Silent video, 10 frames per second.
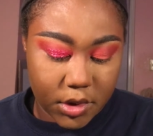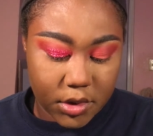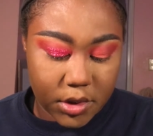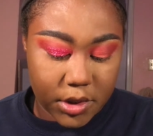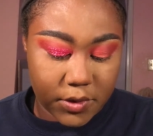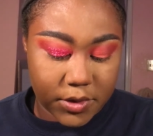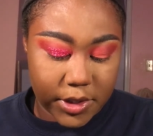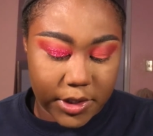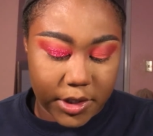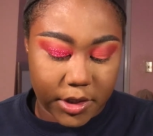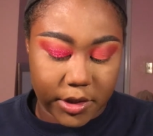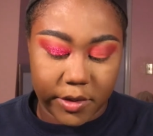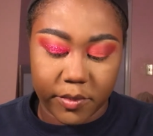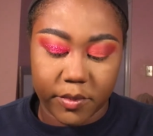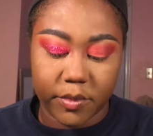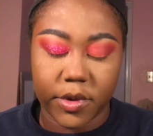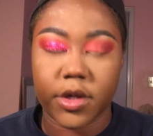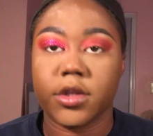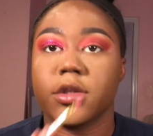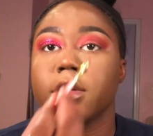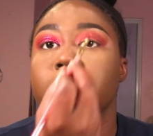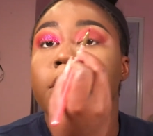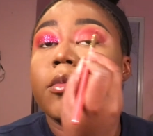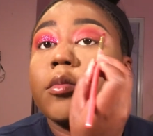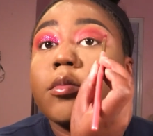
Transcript: So all I did was take like a lip brush, or